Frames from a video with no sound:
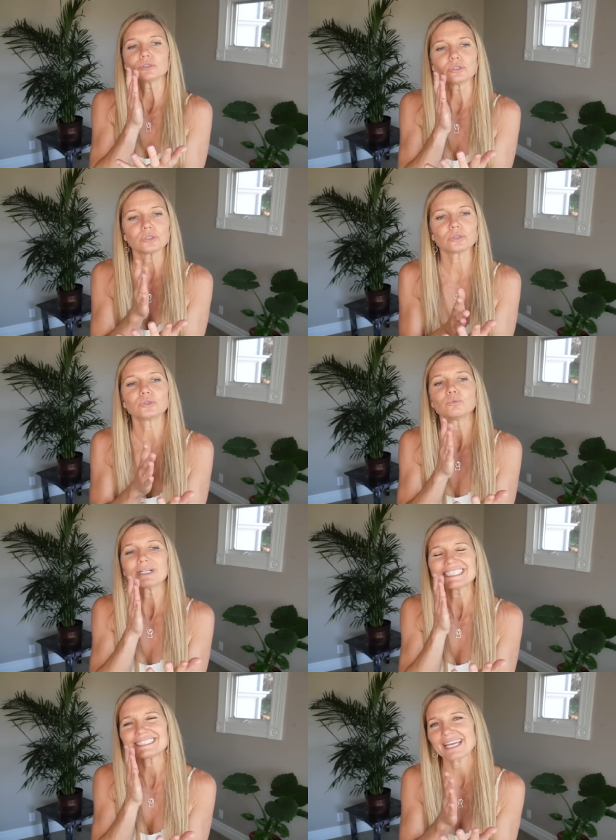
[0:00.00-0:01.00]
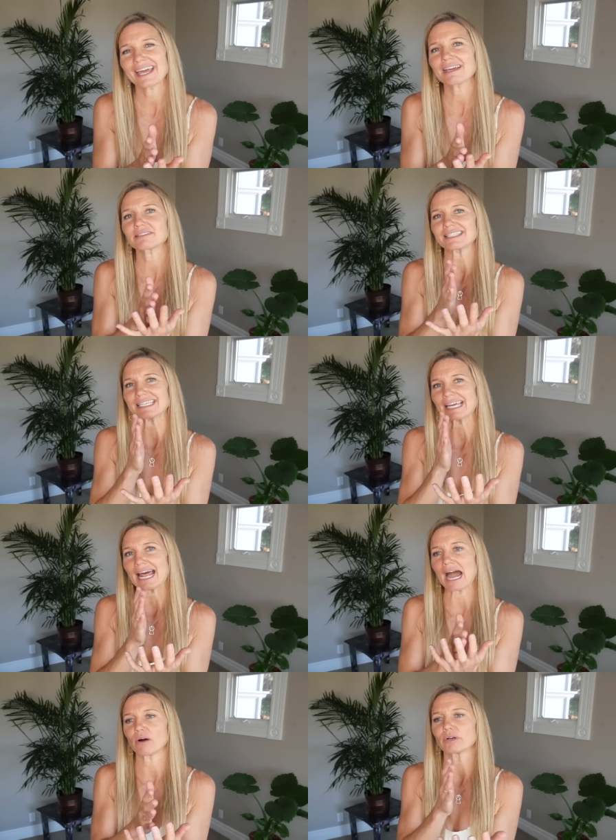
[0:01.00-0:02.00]
do what it takes to
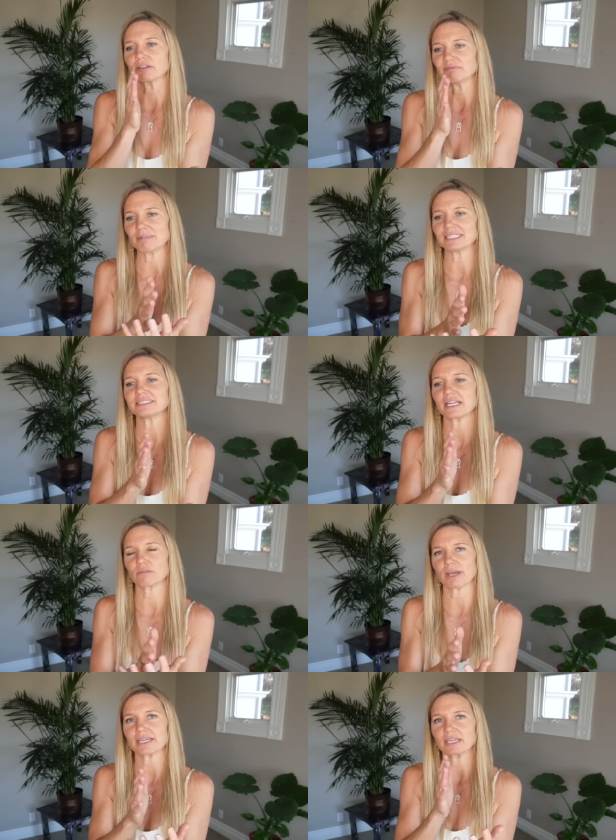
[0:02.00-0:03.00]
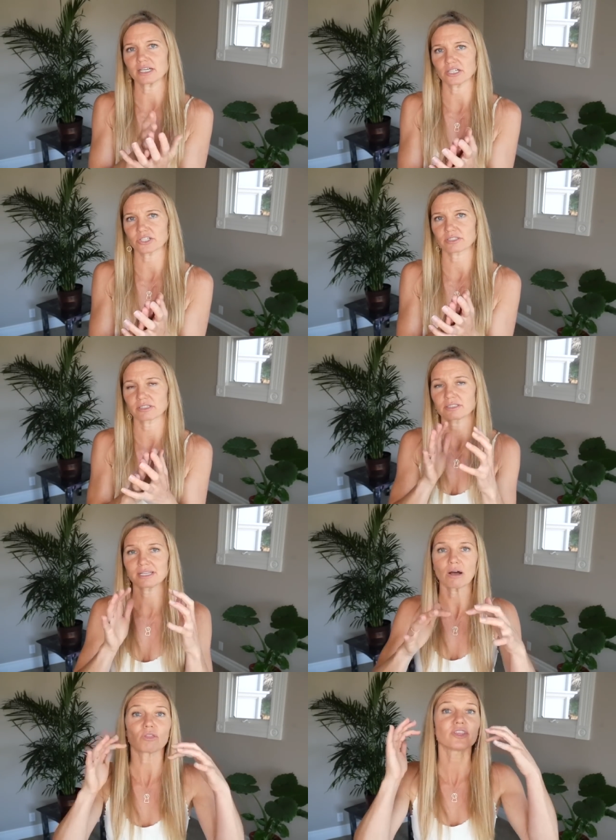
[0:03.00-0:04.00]
get out of mundane waking consciousness.
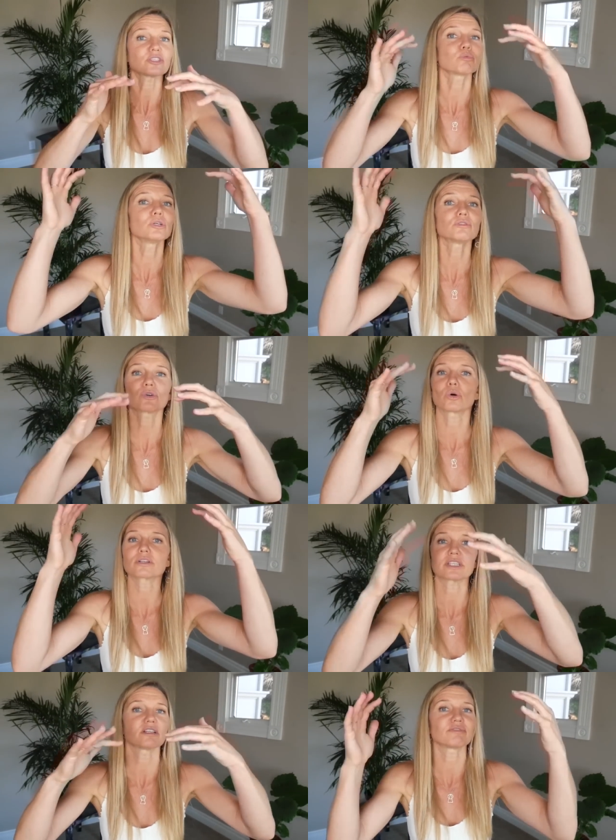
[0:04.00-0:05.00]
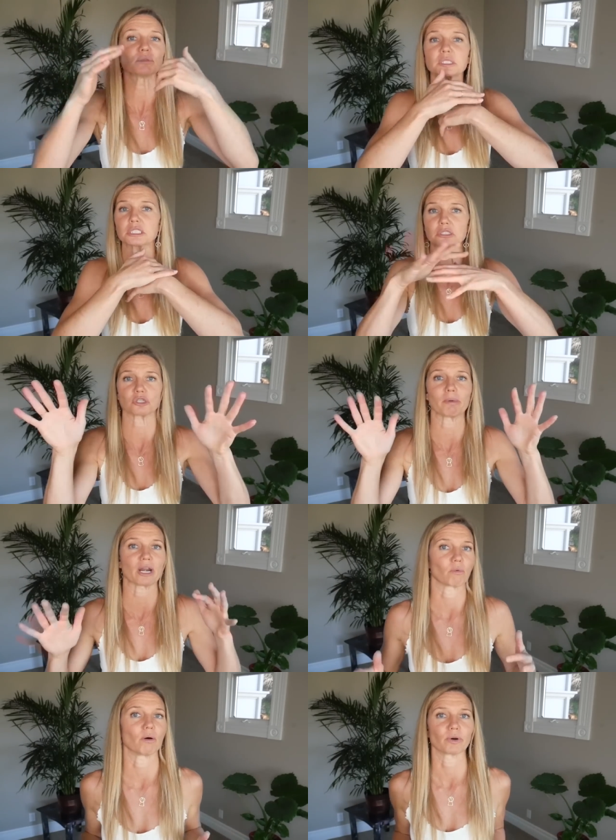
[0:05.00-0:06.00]
Now, this will, of course, influence us no
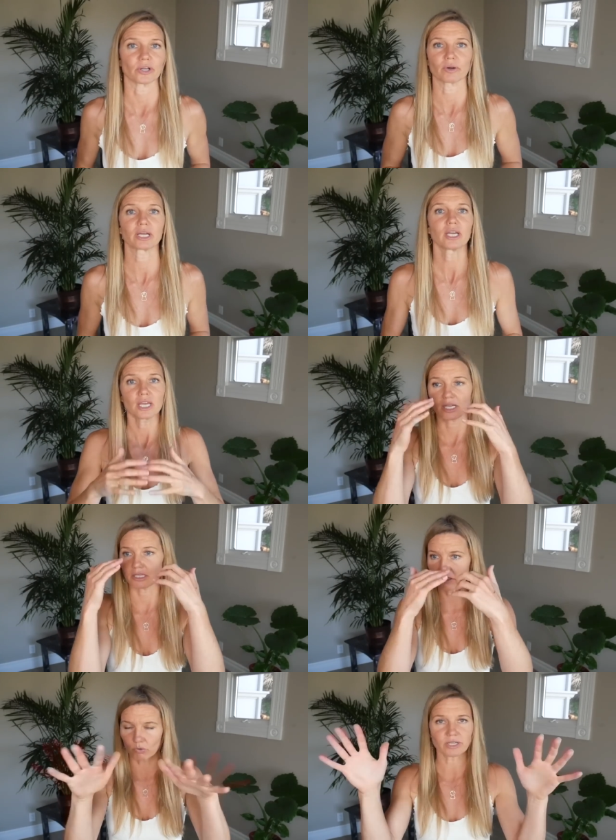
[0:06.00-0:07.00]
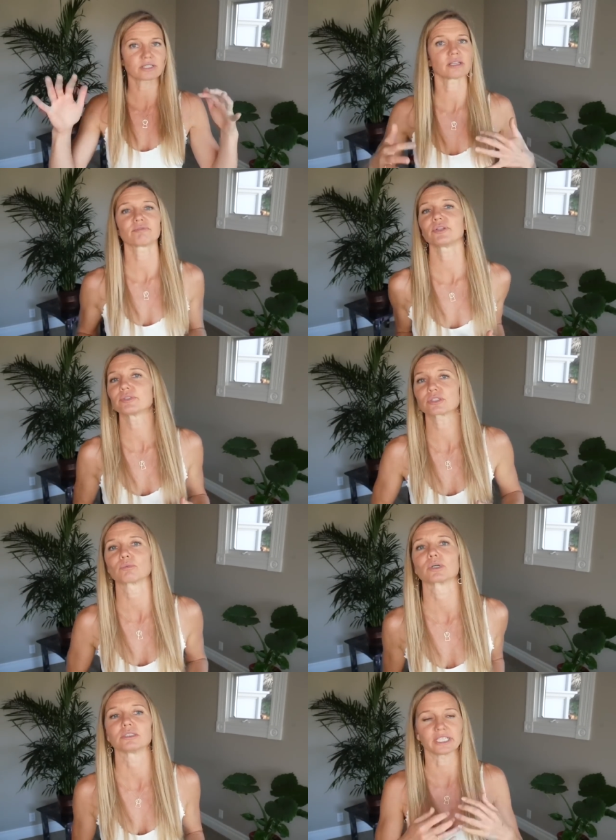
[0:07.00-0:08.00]
matter what we're doing. It's going to influence the
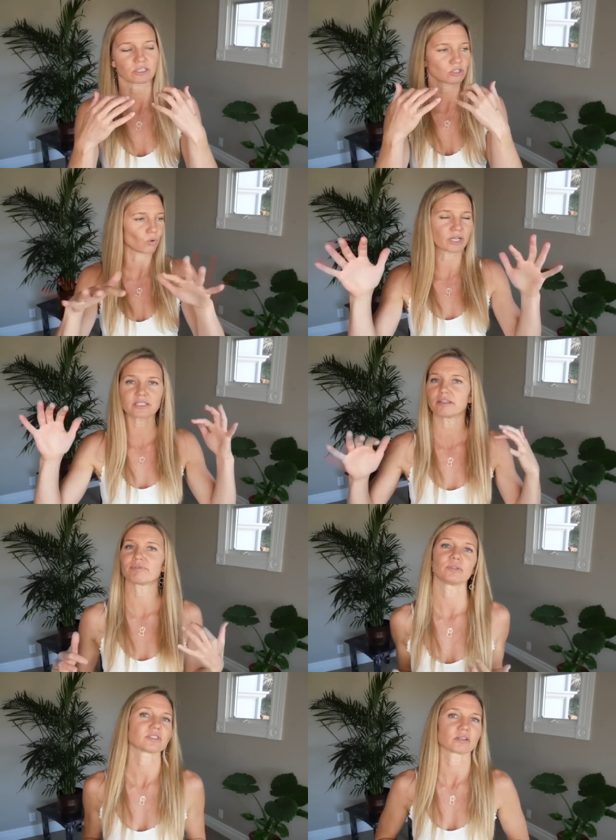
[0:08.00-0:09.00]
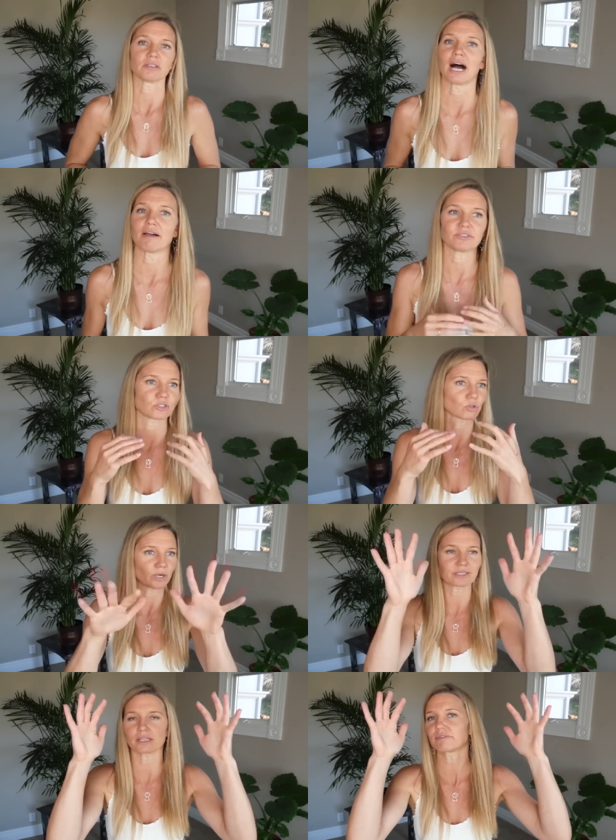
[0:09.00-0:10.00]
world. It's going to influence our lives. It's
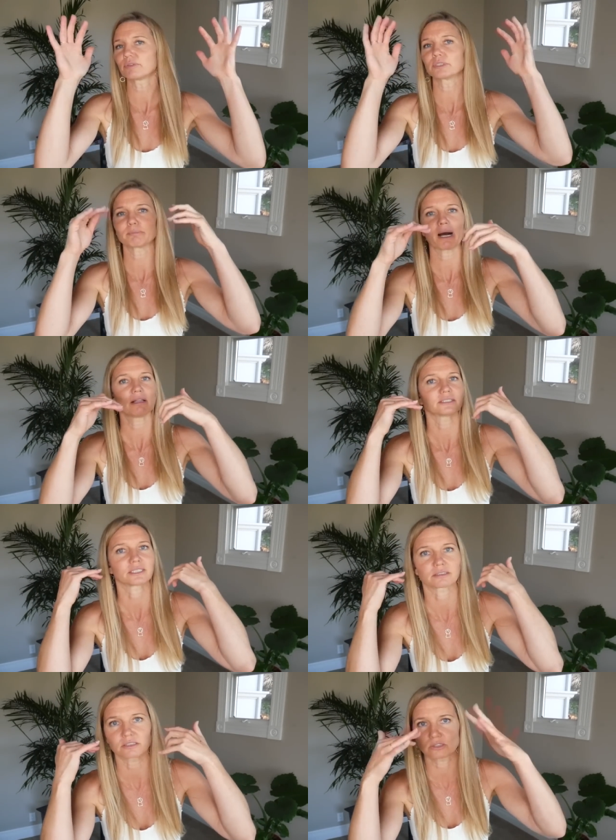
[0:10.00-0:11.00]
going to influence politics.